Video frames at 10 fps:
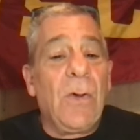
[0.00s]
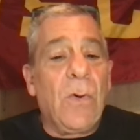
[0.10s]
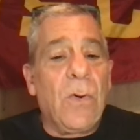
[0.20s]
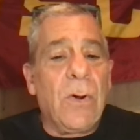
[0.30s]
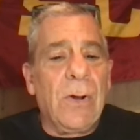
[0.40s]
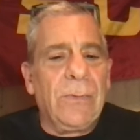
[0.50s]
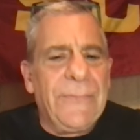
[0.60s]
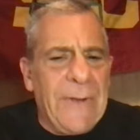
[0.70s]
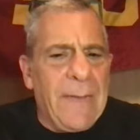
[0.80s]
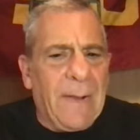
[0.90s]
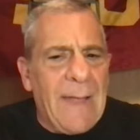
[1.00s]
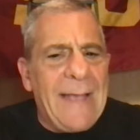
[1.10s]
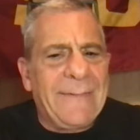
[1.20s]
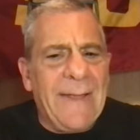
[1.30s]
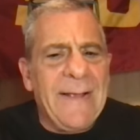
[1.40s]
Or losing on the
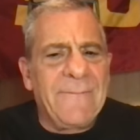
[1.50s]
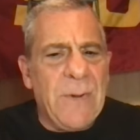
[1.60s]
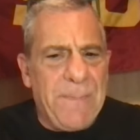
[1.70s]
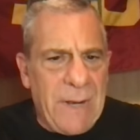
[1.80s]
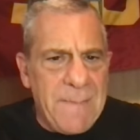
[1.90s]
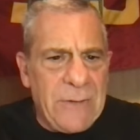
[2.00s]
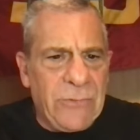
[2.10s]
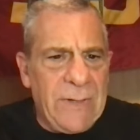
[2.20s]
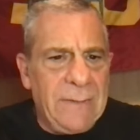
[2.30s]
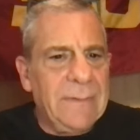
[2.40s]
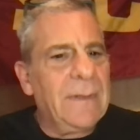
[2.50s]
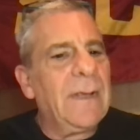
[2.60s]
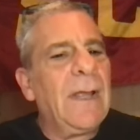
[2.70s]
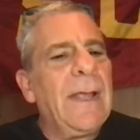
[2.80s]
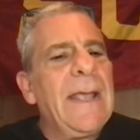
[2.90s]
last leg of your pick'em entry?
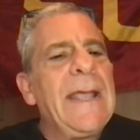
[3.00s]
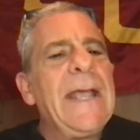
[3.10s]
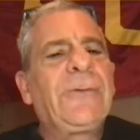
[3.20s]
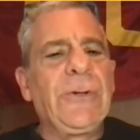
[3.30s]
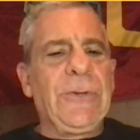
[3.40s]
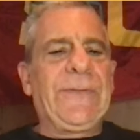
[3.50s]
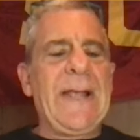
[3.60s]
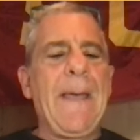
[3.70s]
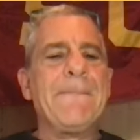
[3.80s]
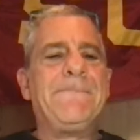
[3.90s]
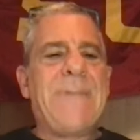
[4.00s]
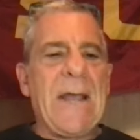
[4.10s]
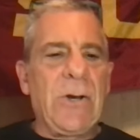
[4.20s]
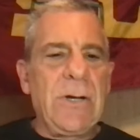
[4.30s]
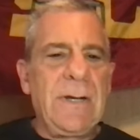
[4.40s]
Introducing
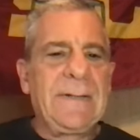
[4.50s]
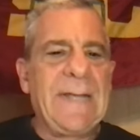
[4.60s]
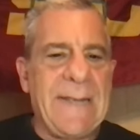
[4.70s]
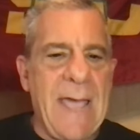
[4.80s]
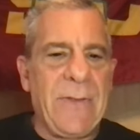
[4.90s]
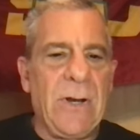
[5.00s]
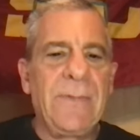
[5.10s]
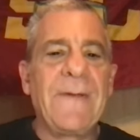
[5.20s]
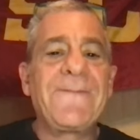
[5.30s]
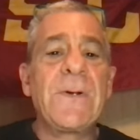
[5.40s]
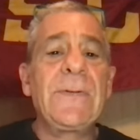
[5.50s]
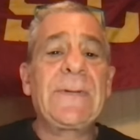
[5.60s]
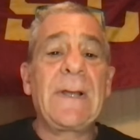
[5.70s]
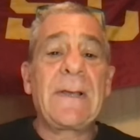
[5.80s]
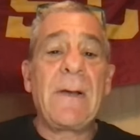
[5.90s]
Bettor Together, the
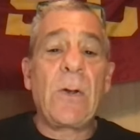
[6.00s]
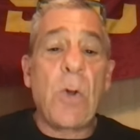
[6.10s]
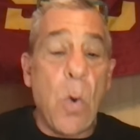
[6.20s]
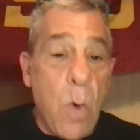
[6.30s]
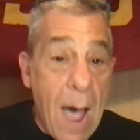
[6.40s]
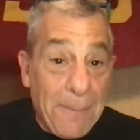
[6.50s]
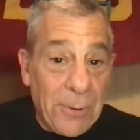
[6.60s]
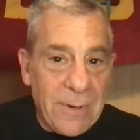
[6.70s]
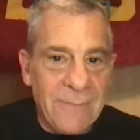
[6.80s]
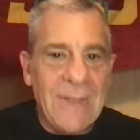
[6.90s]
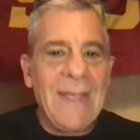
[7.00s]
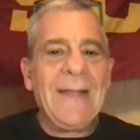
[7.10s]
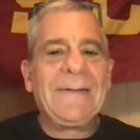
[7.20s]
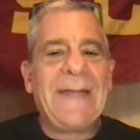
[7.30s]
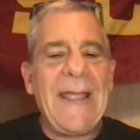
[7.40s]
first co cooperative
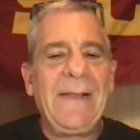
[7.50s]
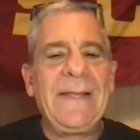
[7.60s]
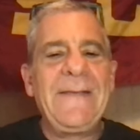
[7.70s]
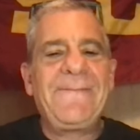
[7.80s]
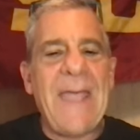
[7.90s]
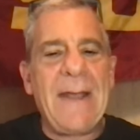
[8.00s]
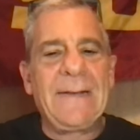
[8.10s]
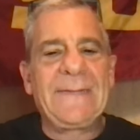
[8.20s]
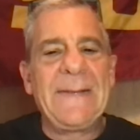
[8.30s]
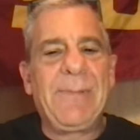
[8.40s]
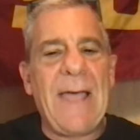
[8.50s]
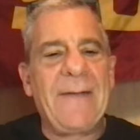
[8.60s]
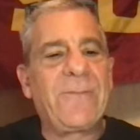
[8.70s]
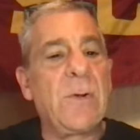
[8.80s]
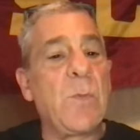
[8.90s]
daily fantasy
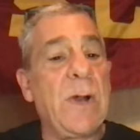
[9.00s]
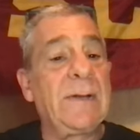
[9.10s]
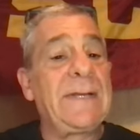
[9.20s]
platform where